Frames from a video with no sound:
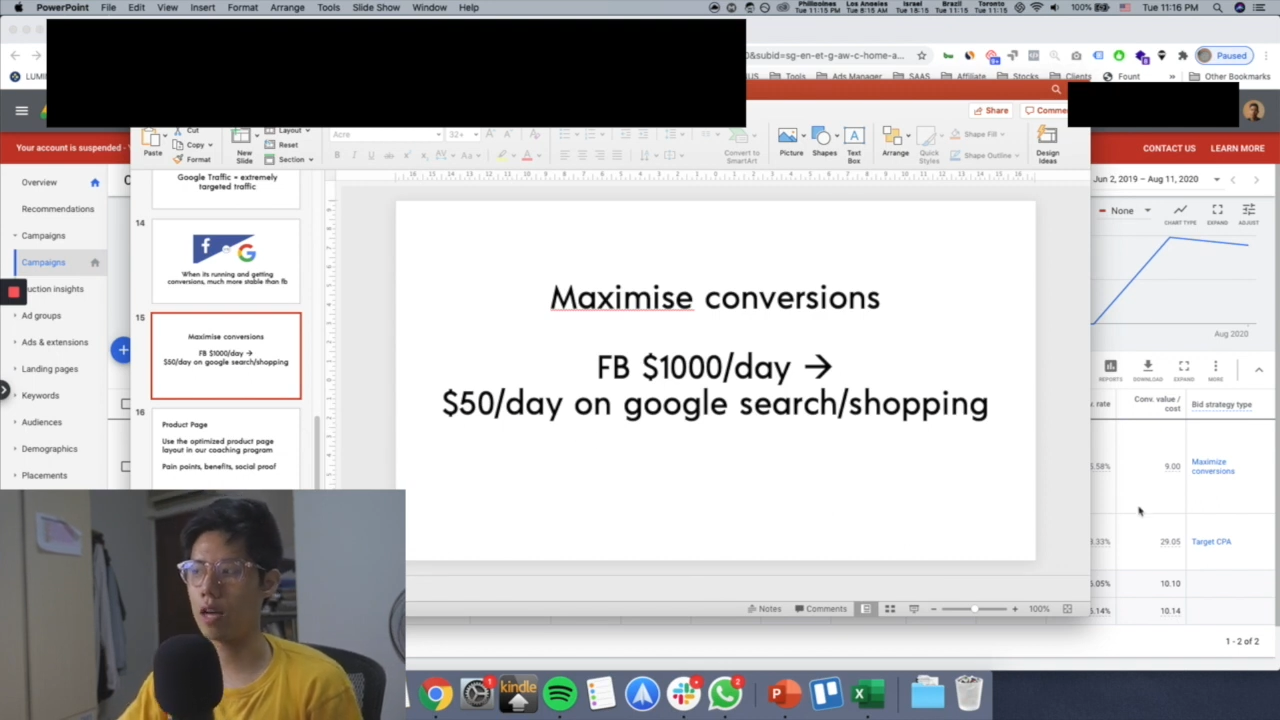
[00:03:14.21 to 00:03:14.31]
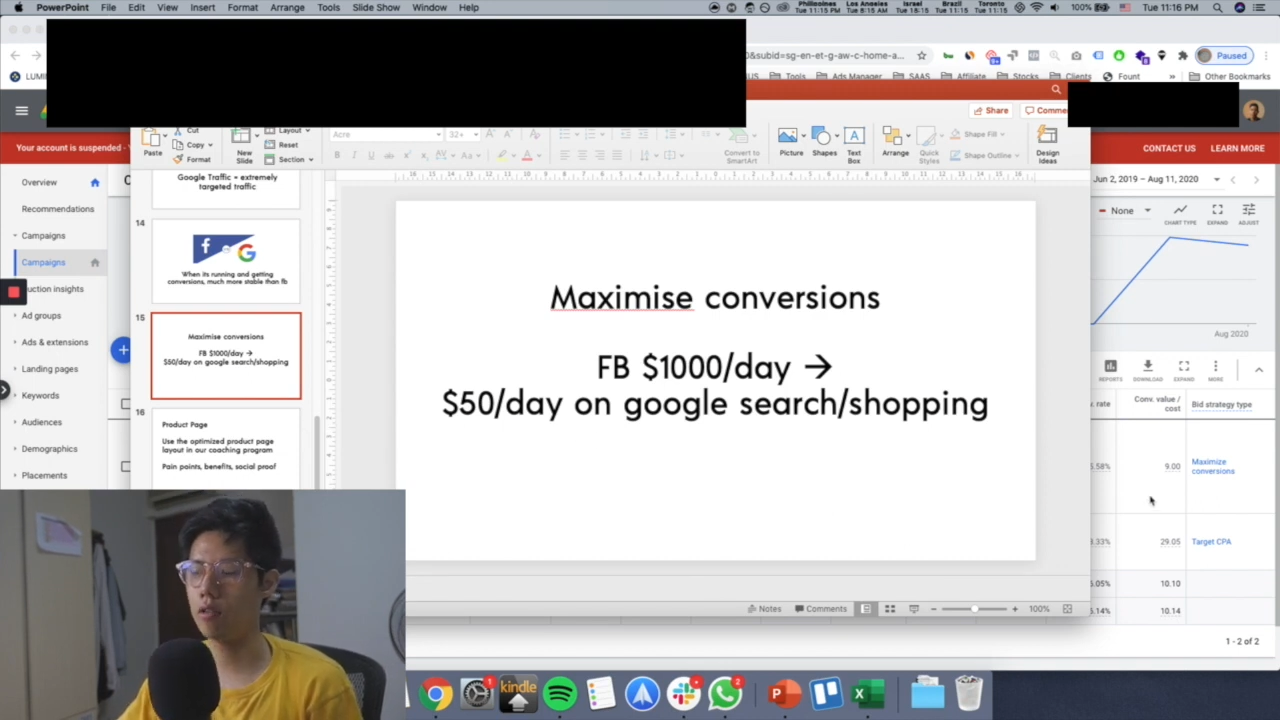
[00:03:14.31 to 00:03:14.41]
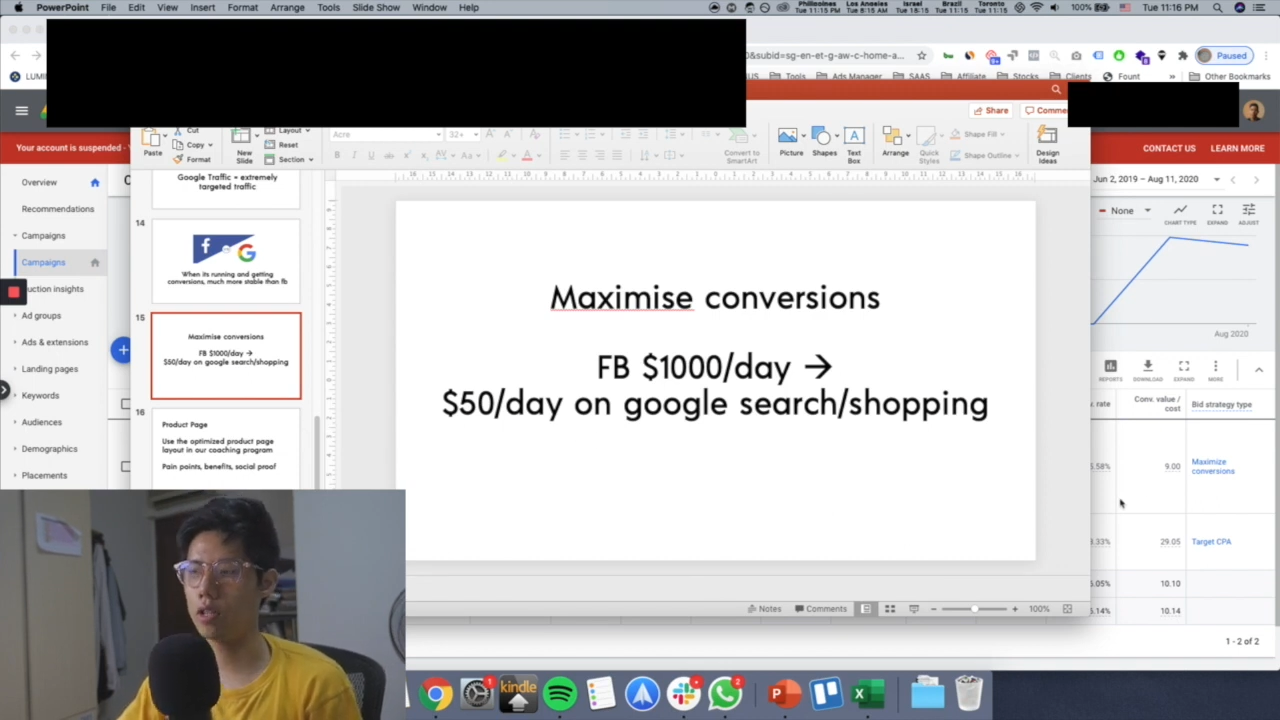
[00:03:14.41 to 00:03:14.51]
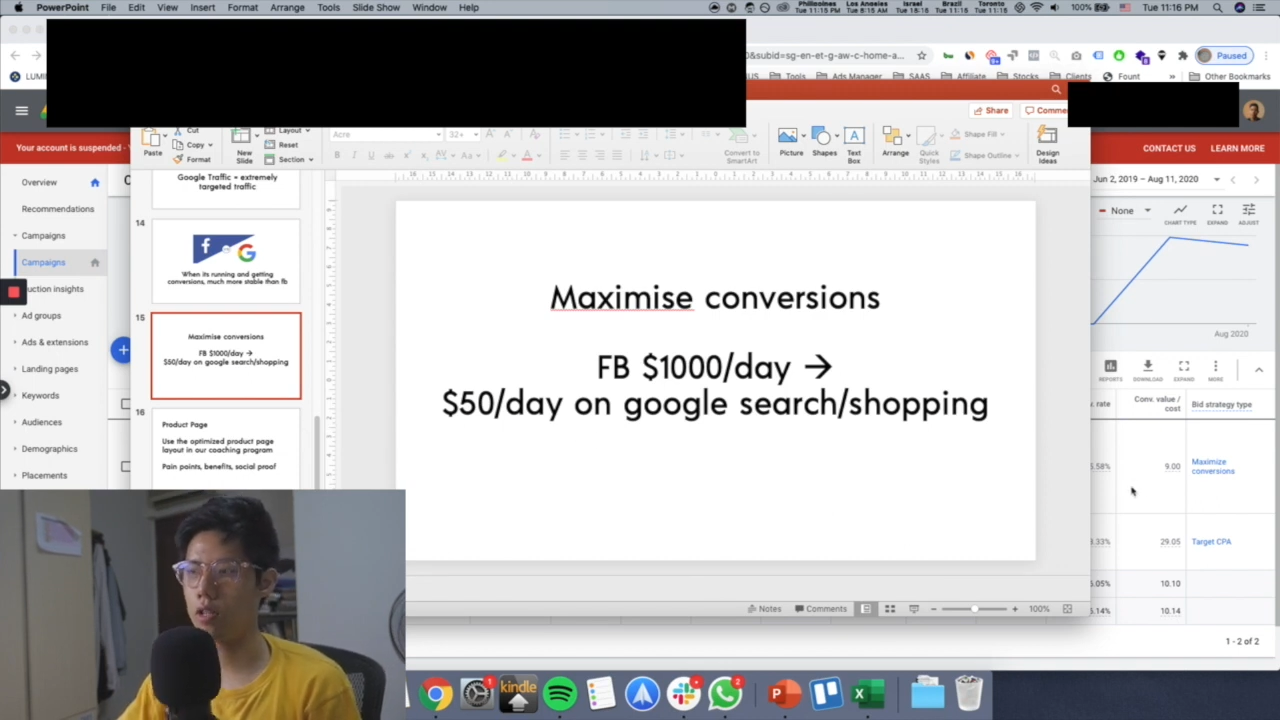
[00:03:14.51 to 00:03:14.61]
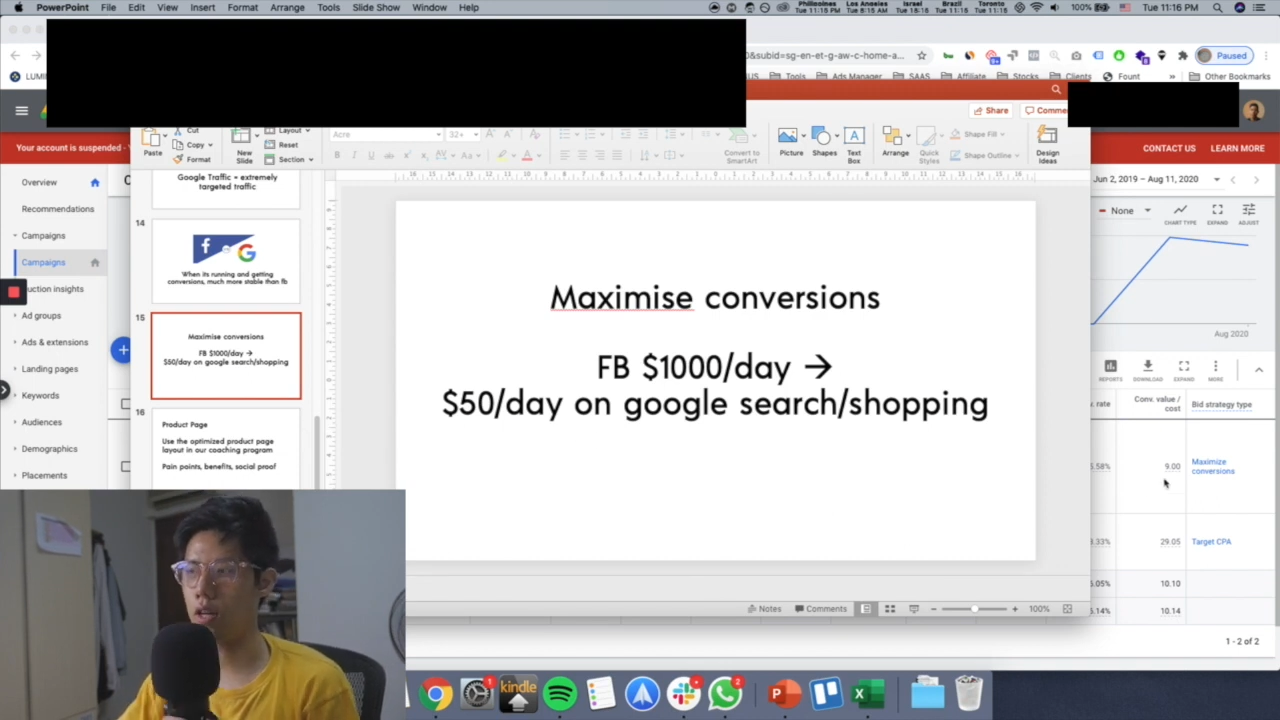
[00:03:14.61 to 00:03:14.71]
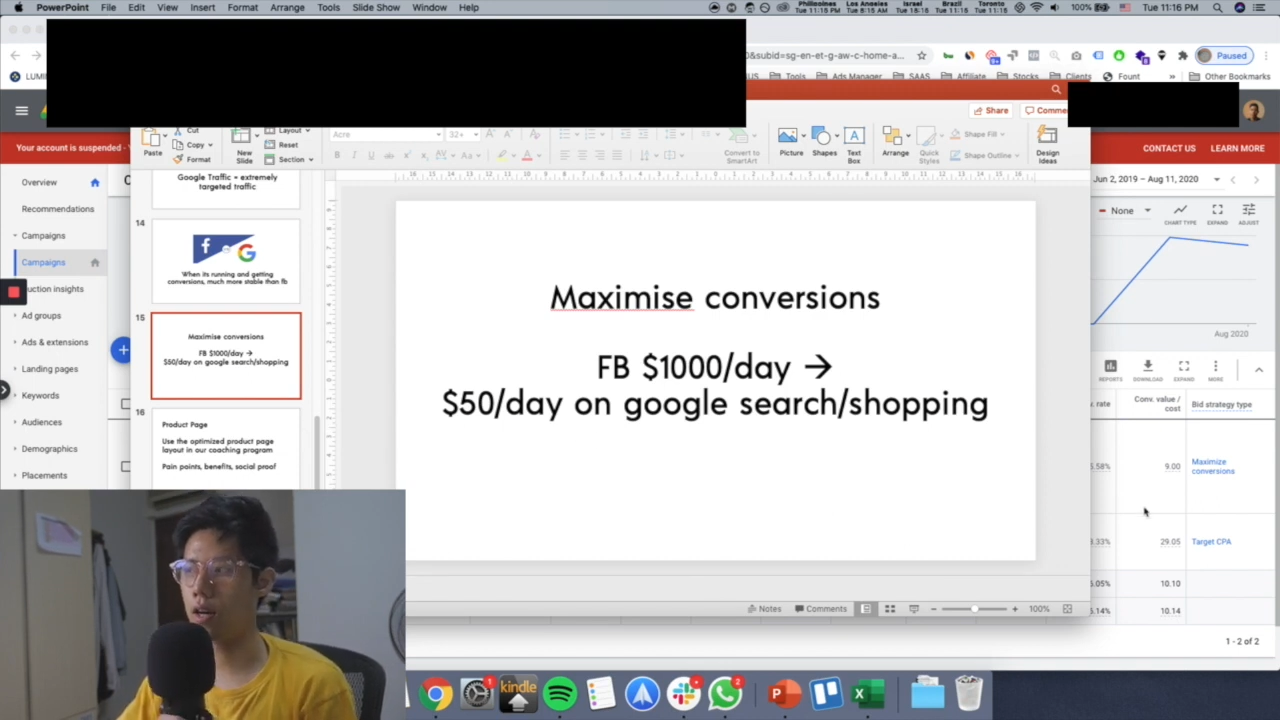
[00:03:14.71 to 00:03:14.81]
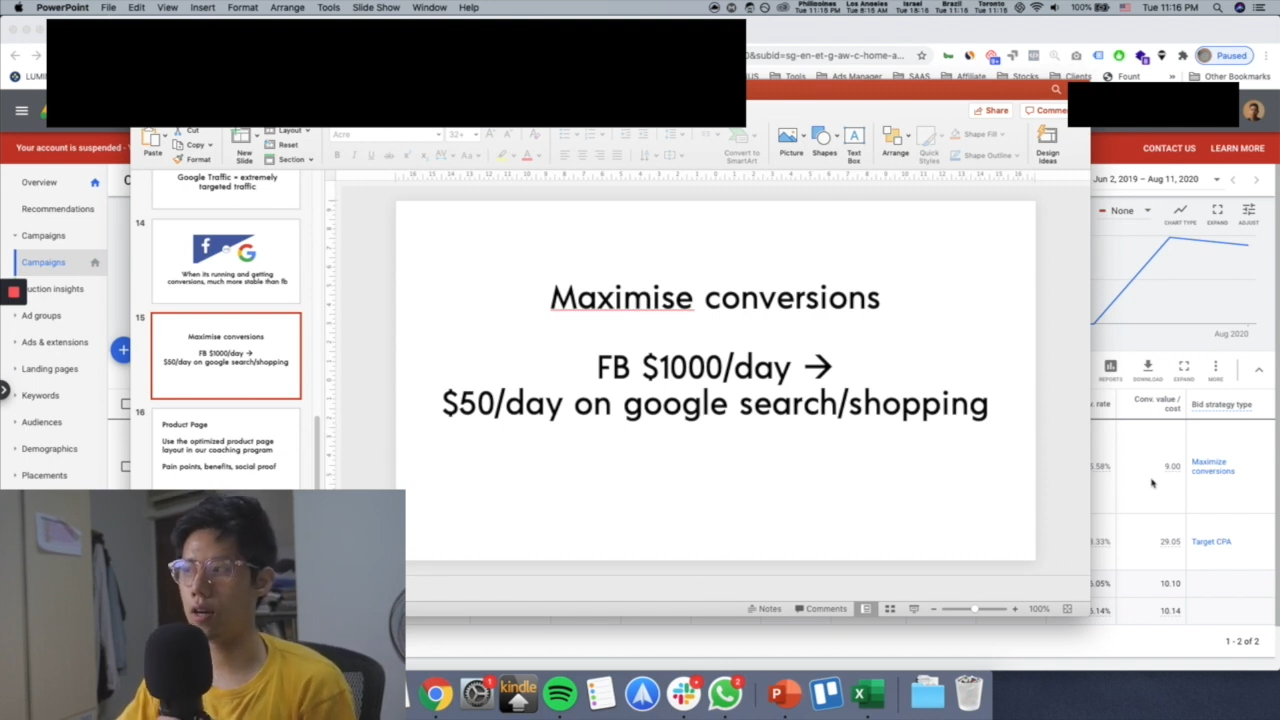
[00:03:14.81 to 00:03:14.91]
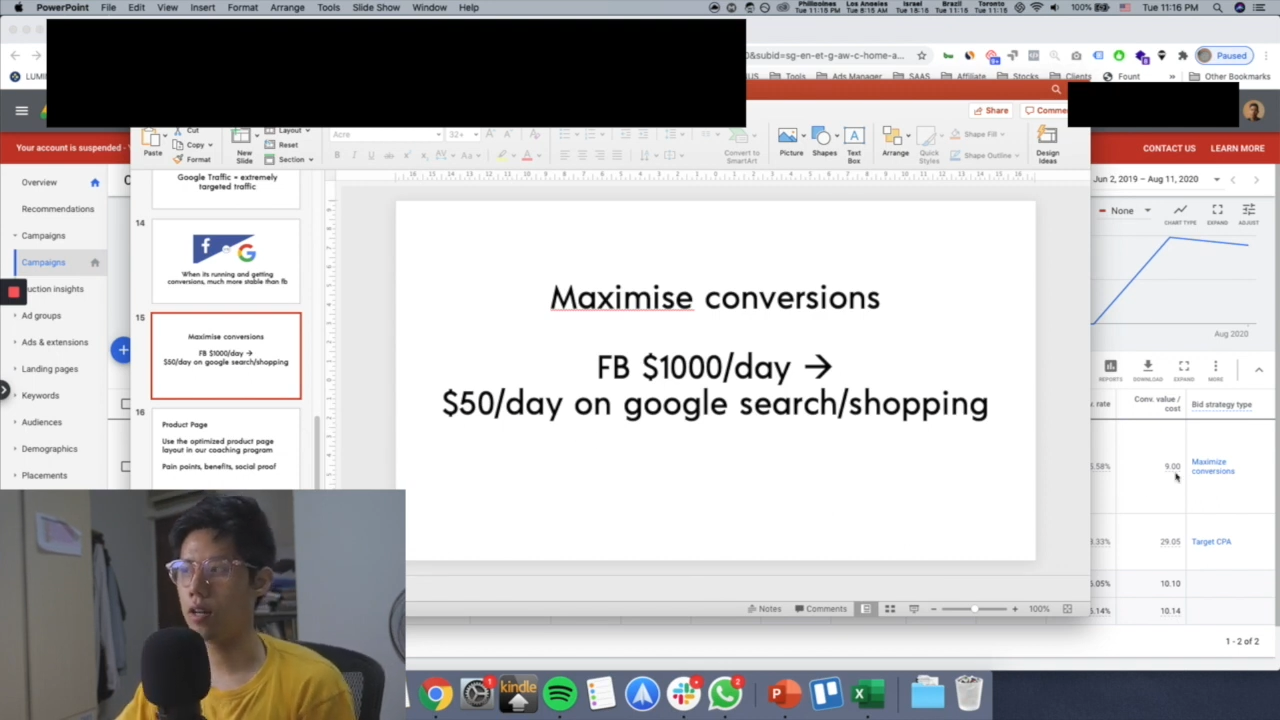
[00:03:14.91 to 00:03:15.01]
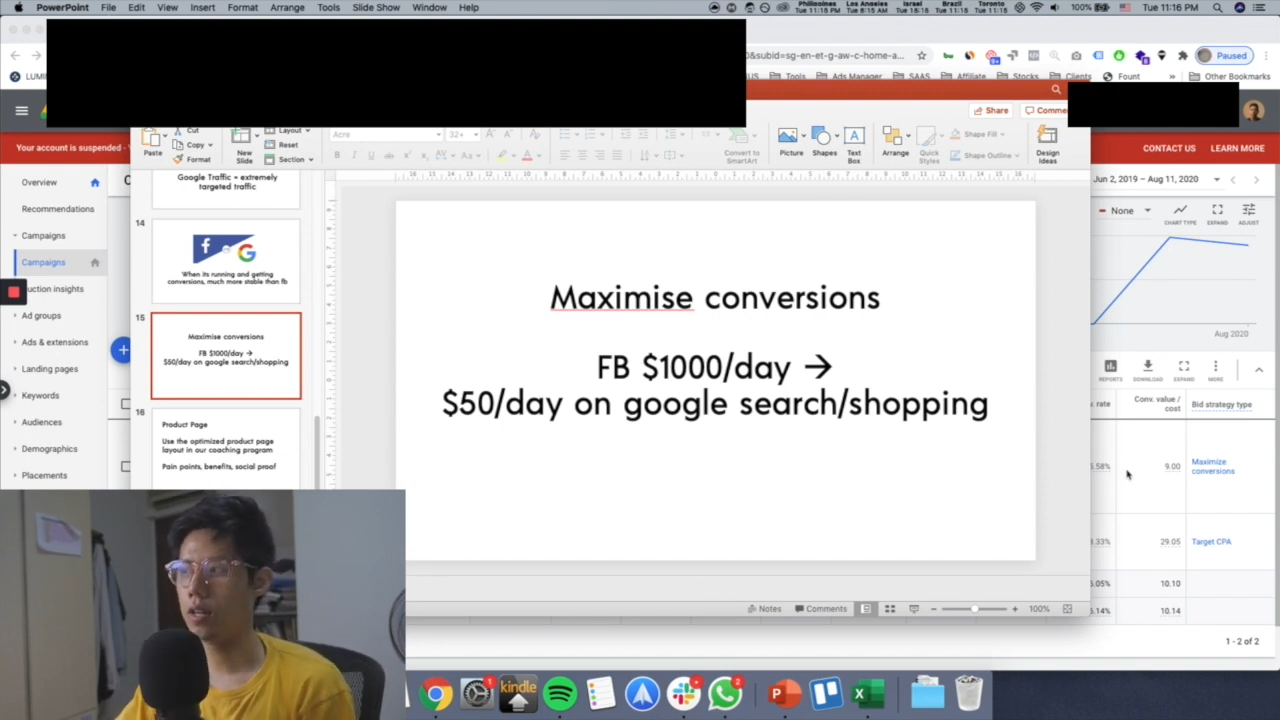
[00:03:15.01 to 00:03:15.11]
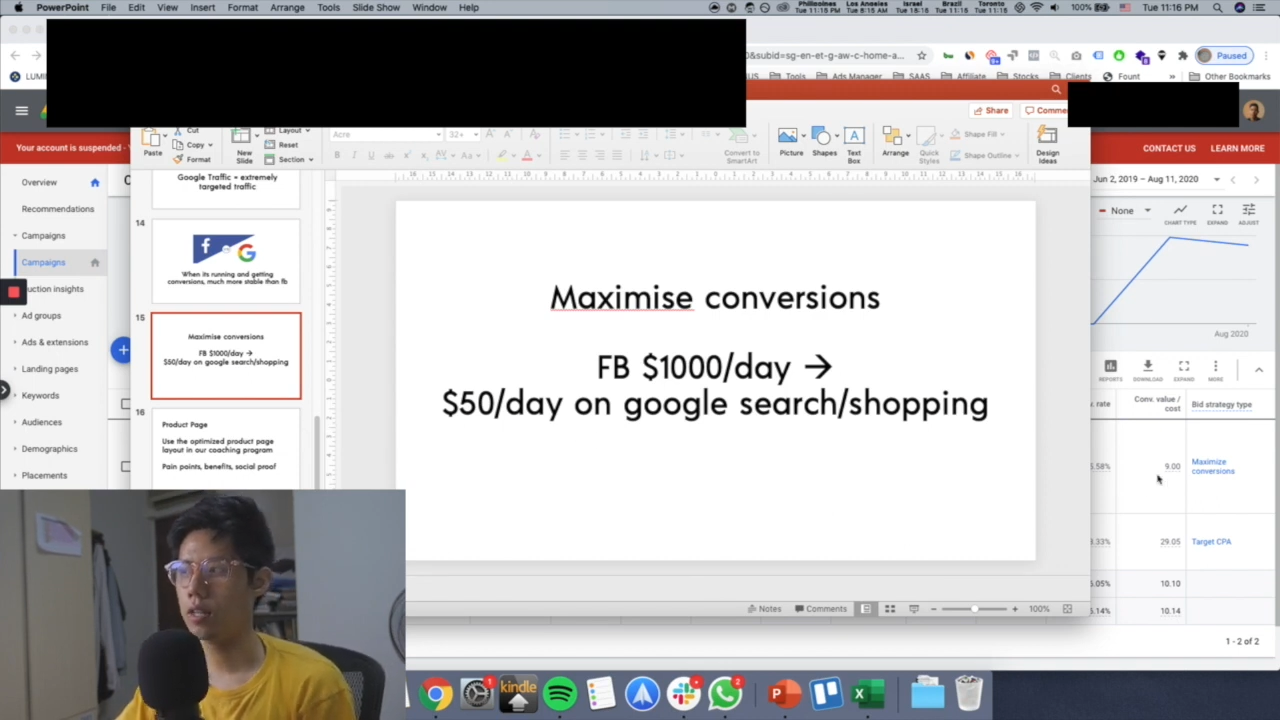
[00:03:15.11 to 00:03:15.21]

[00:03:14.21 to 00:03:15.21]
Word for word: I only uh,